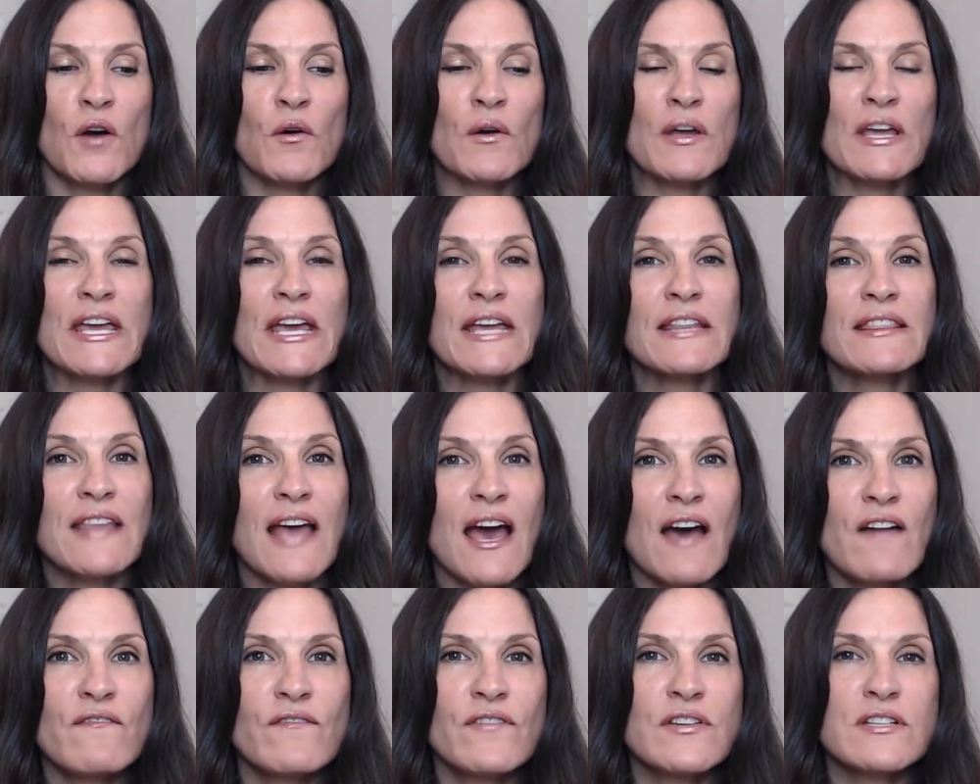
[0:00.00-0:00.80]
get
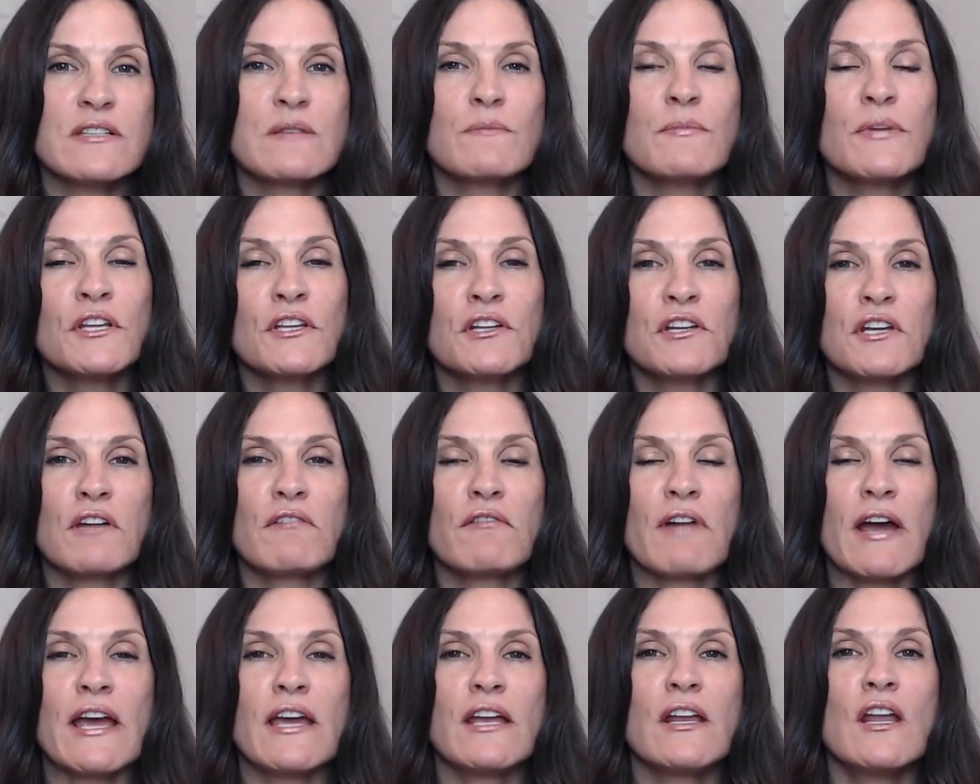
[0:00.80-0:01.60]
that visibility,
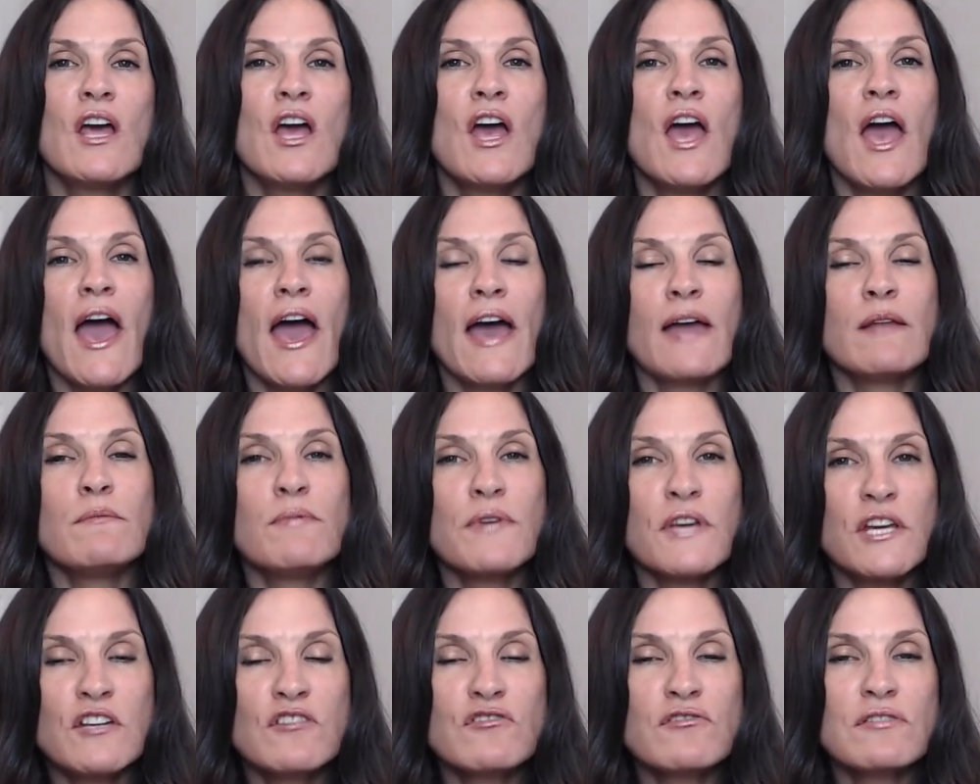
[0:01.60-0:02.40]
right? And
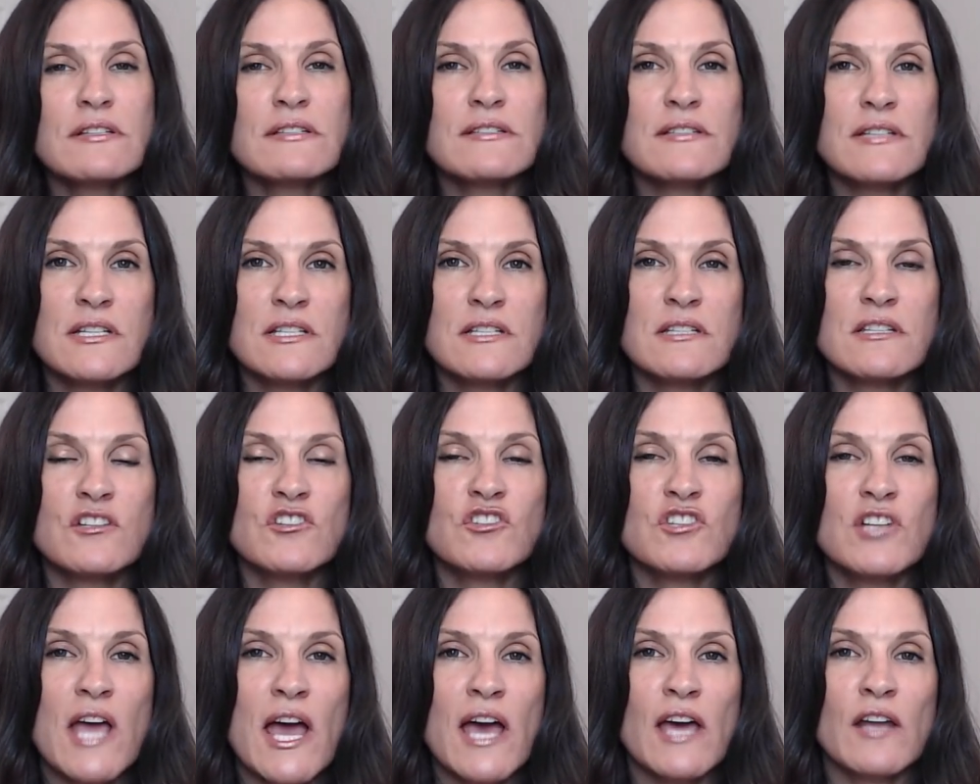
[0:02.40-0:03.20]
Pinterest is the
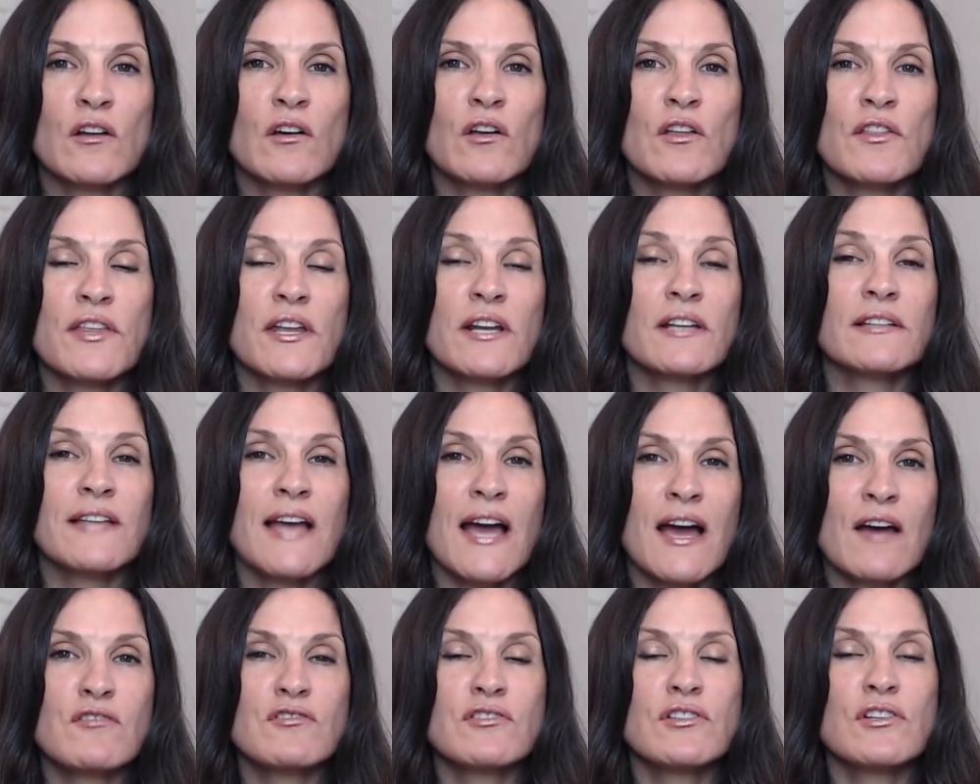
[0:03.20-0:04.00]
channel that
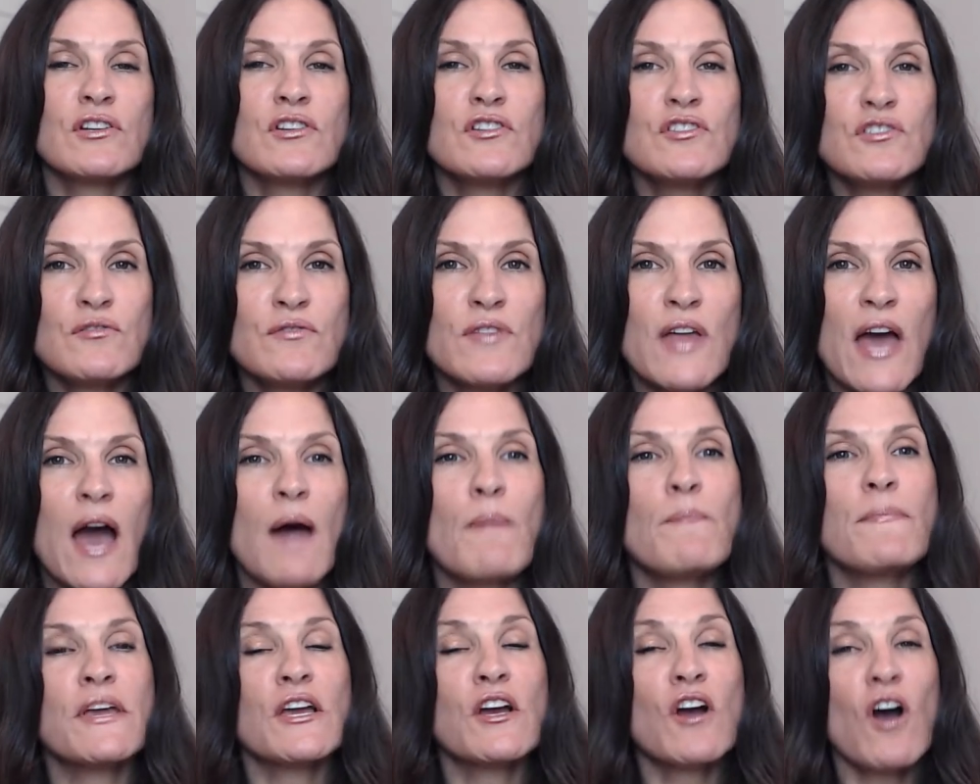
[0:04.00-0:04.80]
allows you to do
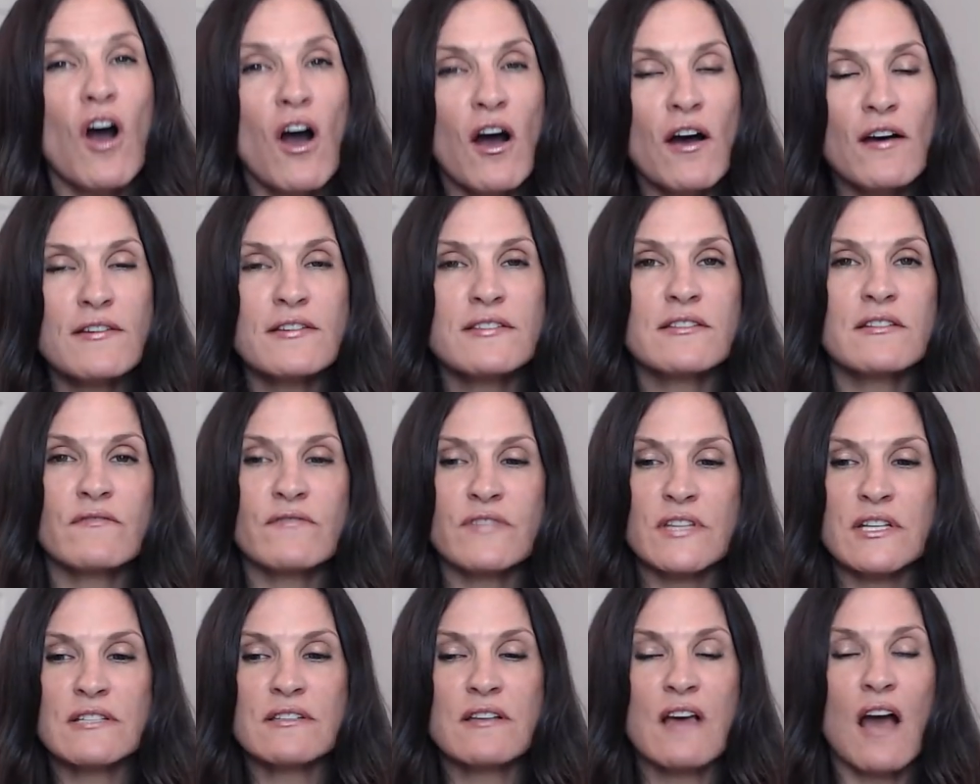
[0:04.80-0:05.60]
that, because of
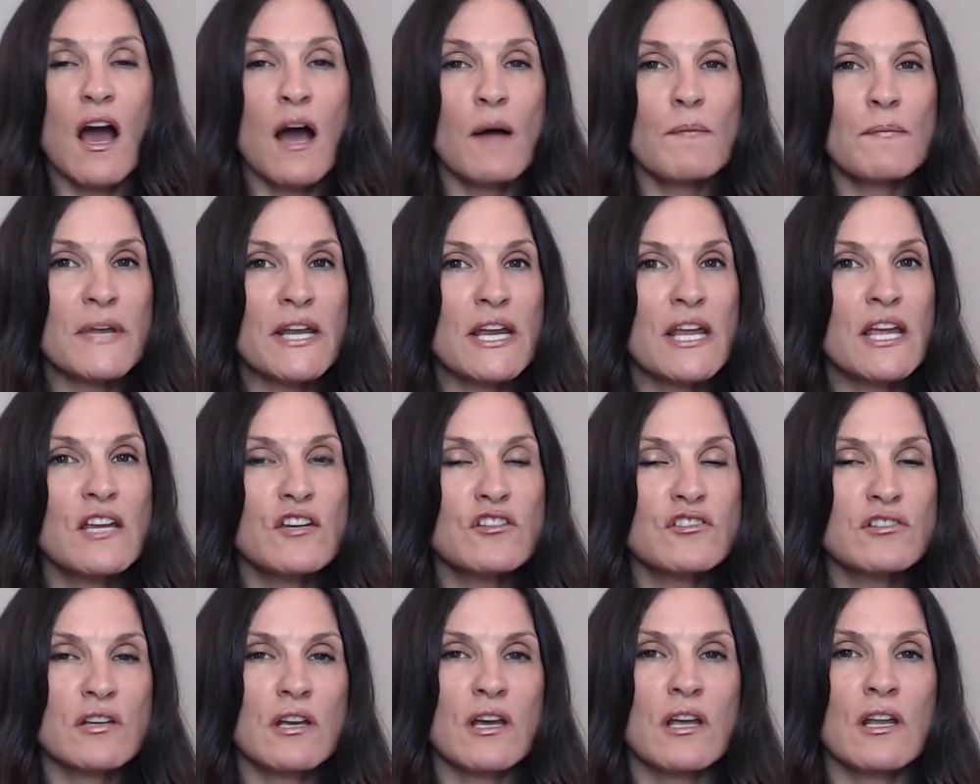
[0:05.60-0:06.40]
this
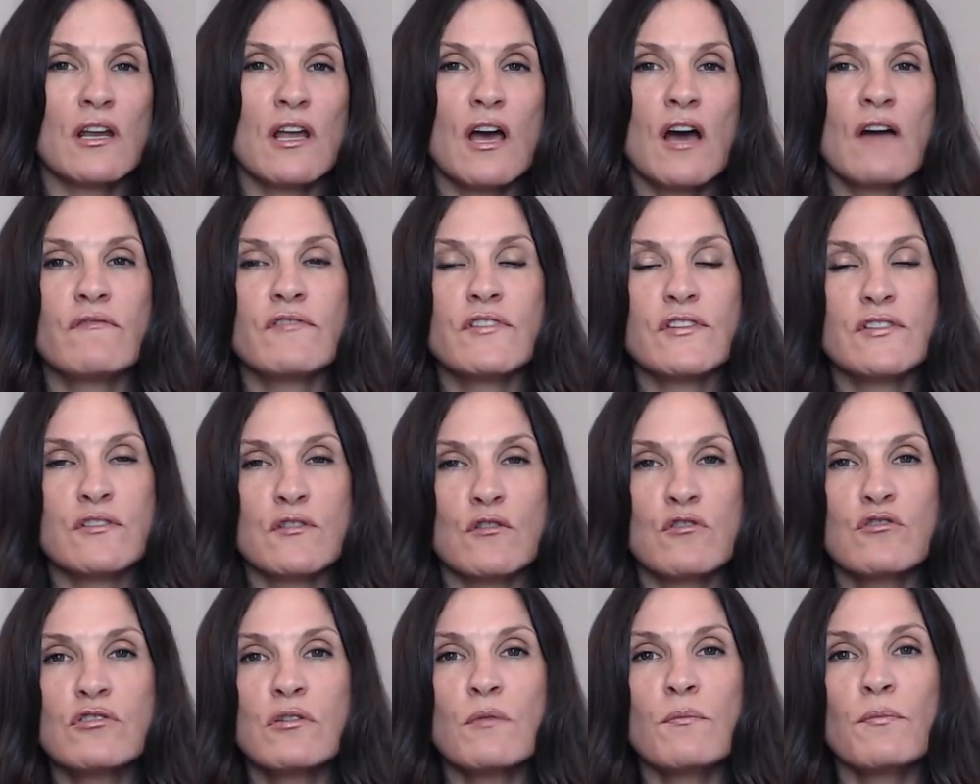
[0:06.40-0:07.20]
combination of the
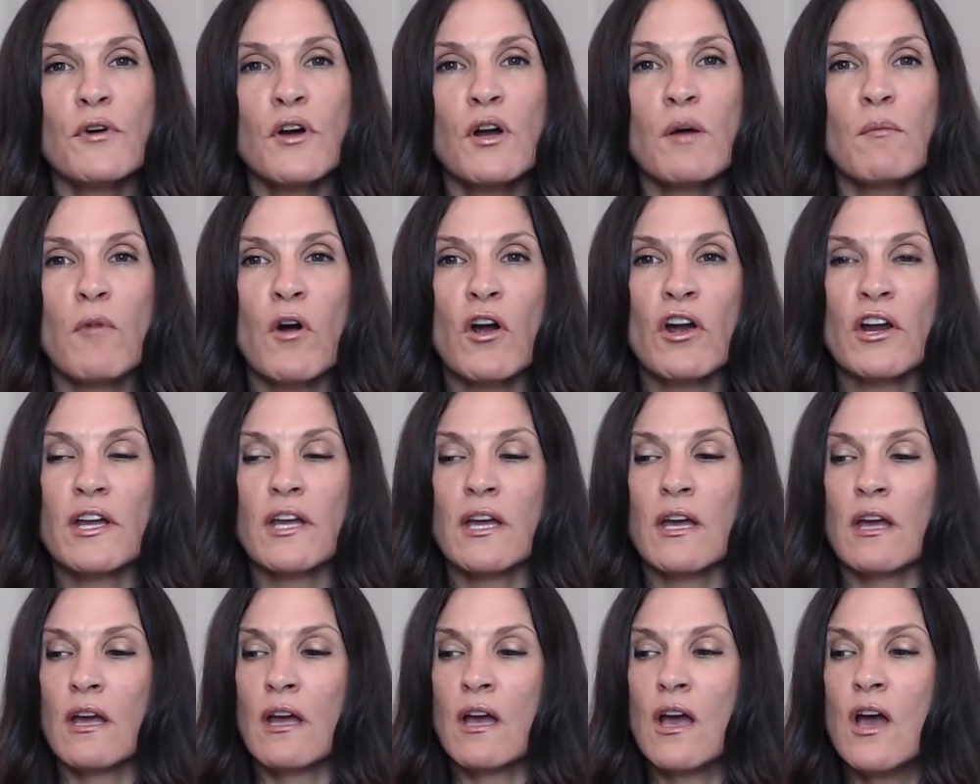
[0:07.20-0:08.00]
social
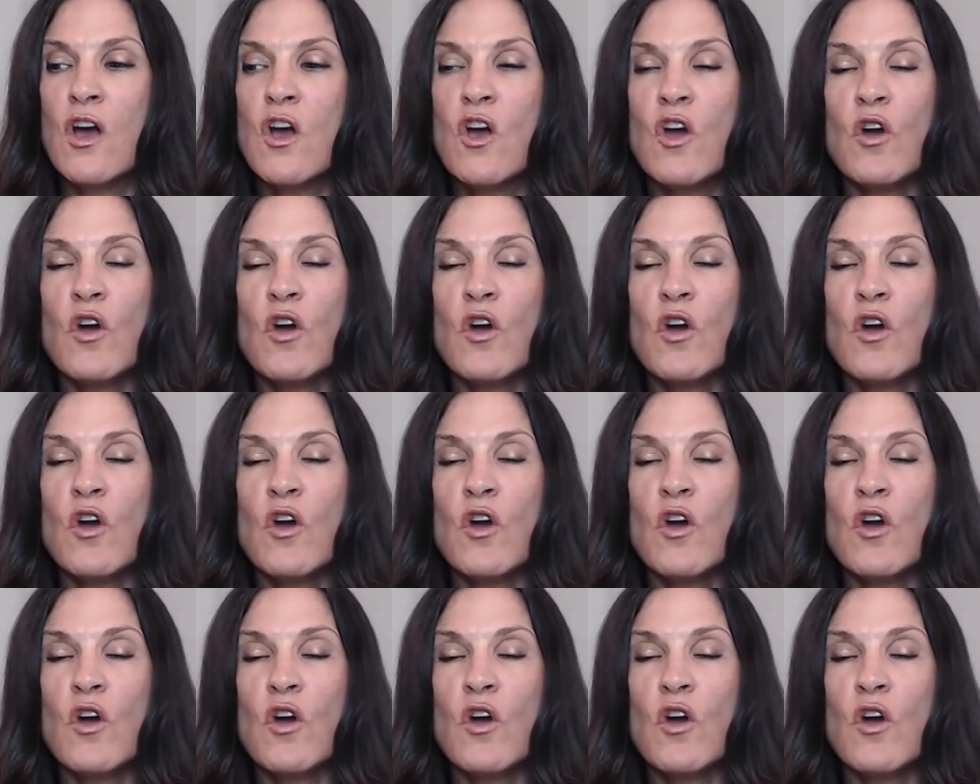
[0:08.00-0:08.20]
bookmarking,